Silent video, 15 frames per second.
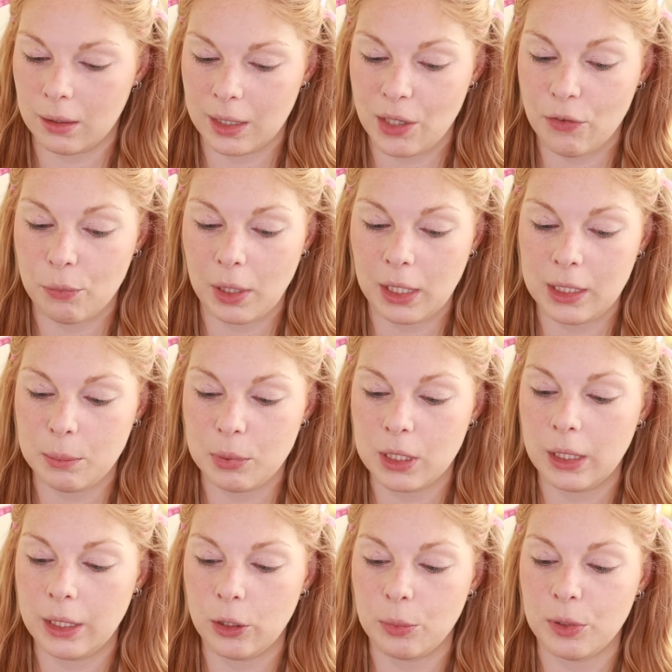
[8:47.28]
give my lips
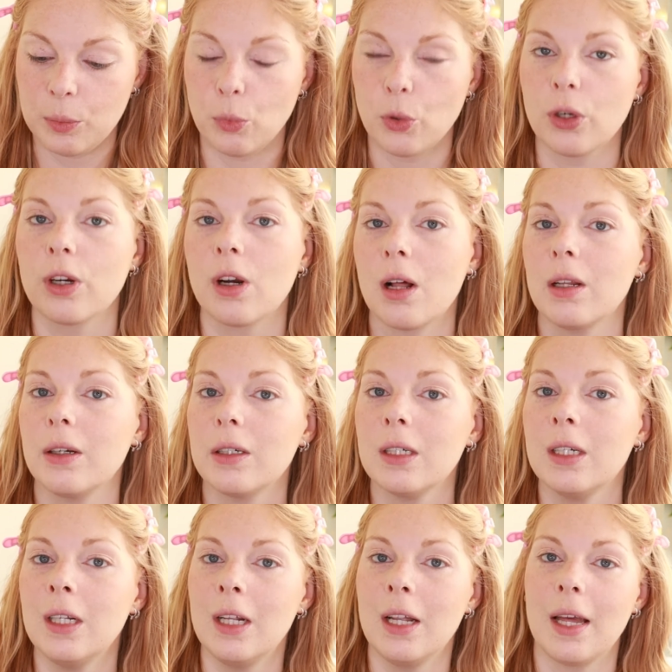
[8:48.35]
a little bit more color.
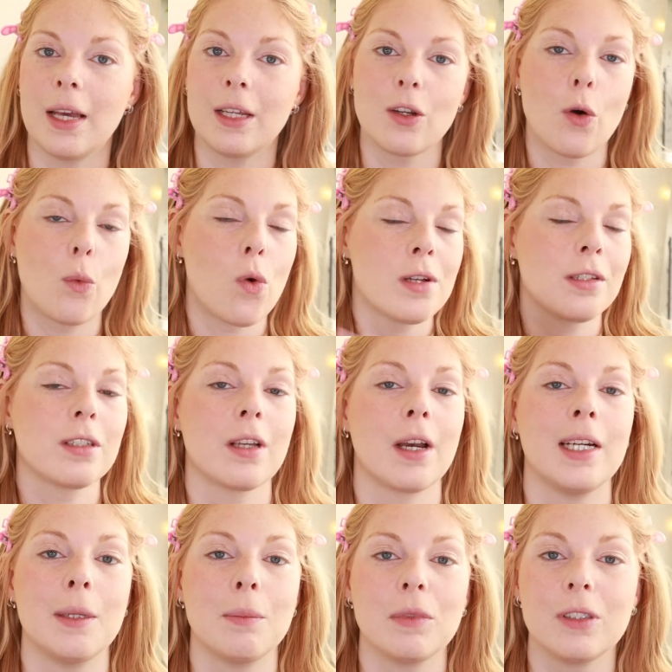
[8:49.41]
And once
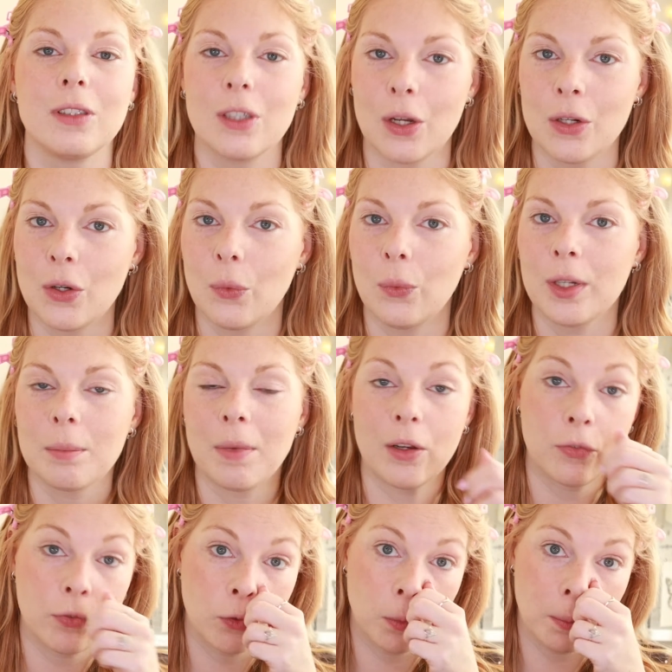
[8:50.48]
I am done with
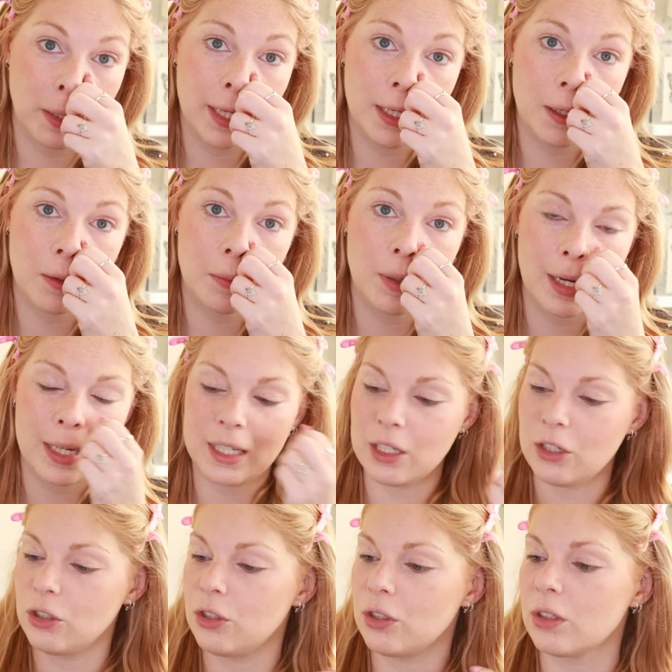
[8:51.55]
my full makeup, I
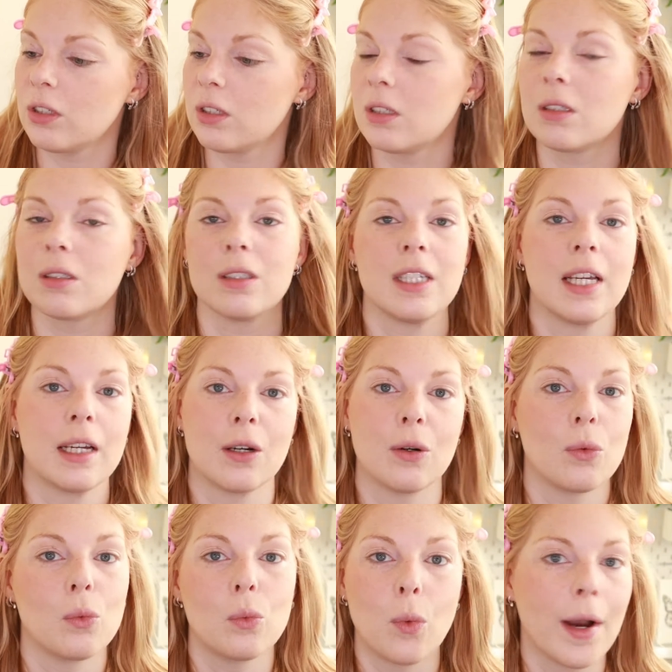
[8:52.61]
can just, yeah,
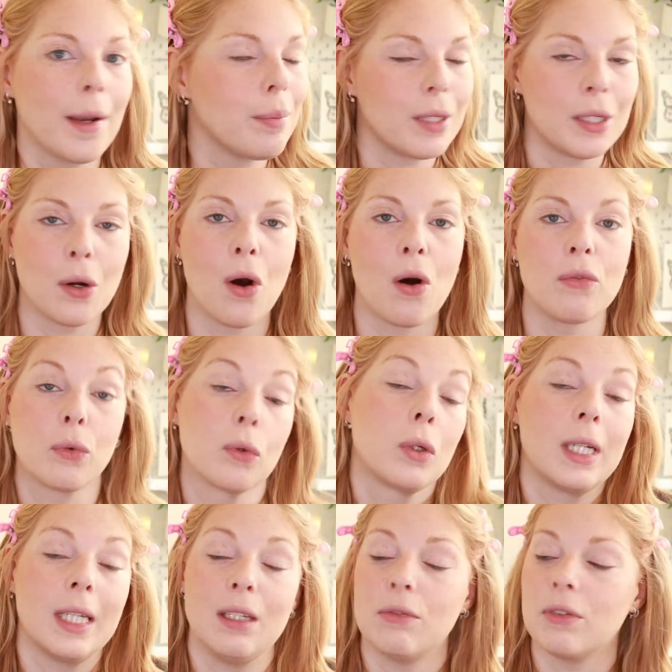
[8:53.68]
wipe it off
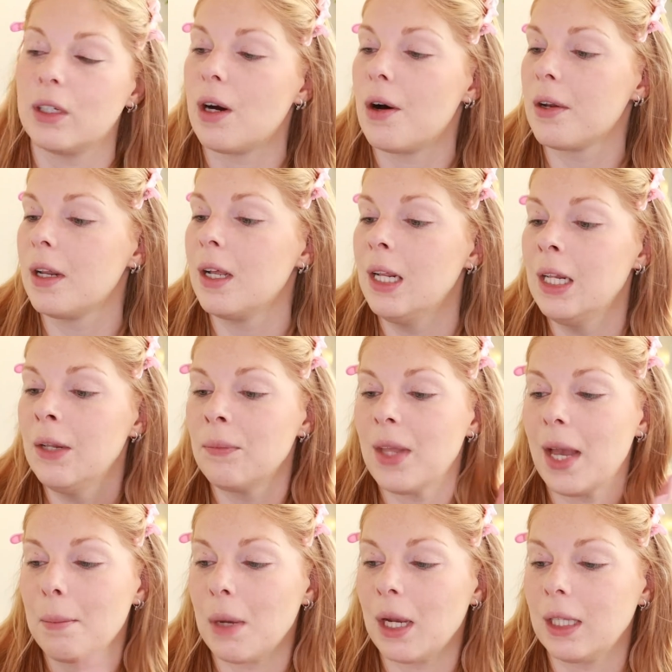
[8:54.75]
or leave it on
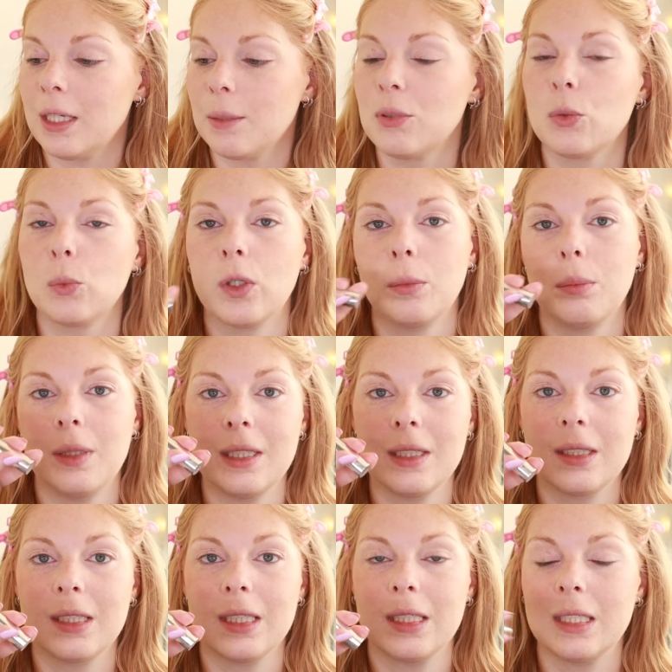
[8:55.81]
and my lips will be
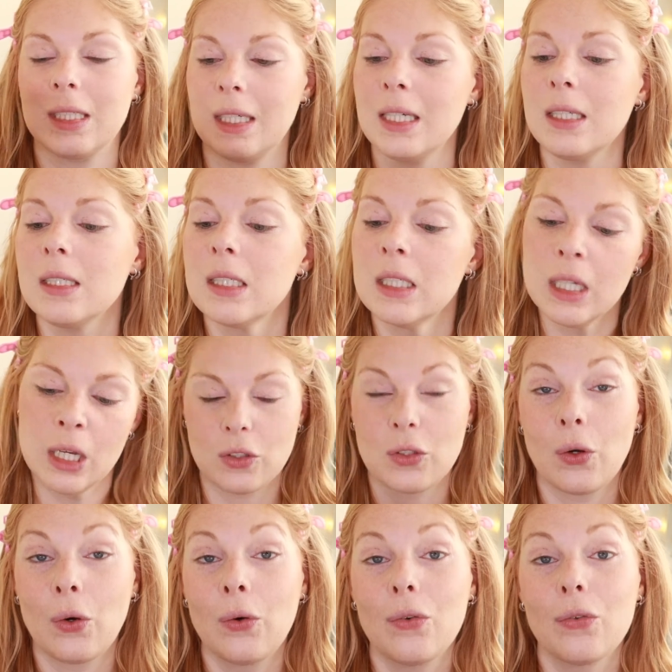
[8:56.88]
tinted.
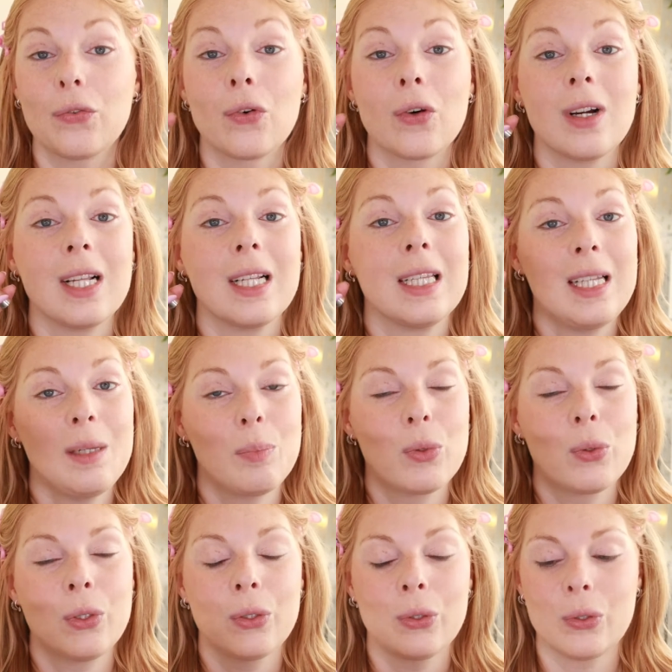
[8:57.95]
So for lip
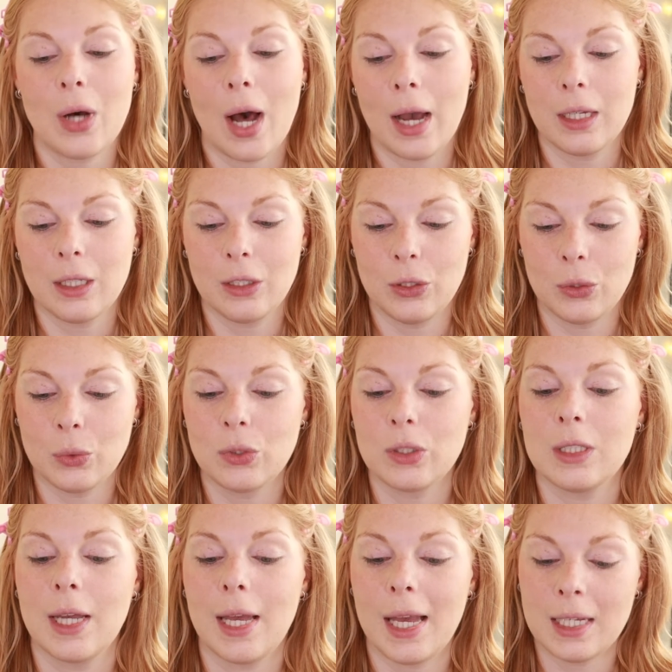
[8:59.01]
oil, I use
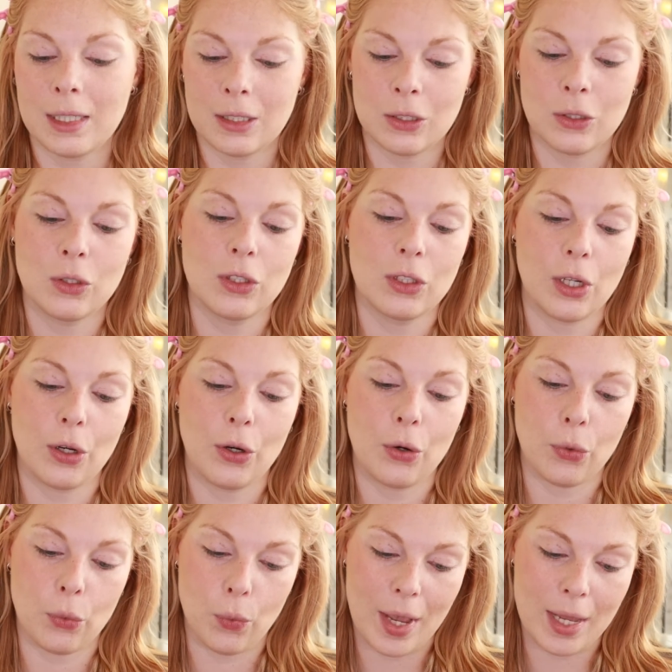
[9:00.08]
the Essence
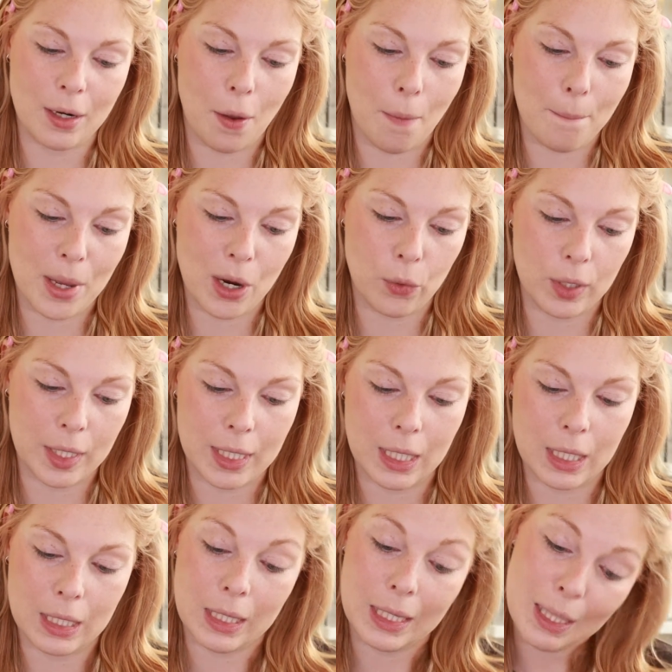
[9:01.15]
Cranberry
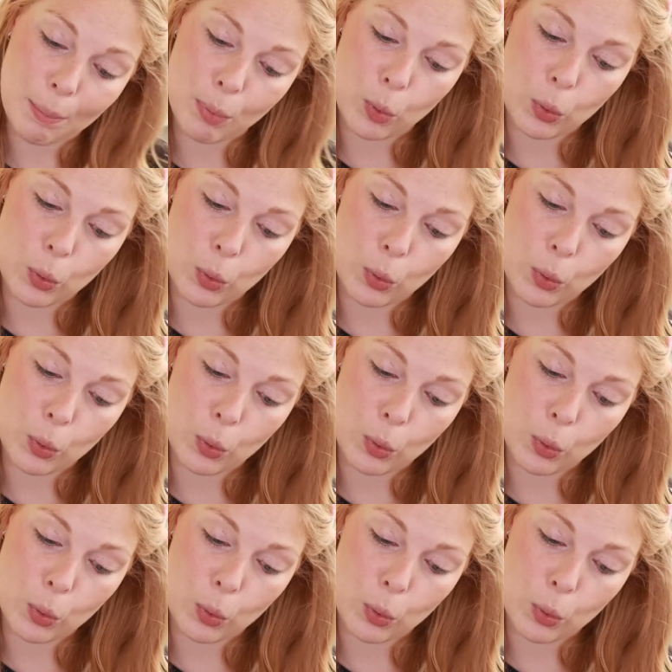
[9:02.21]
Lip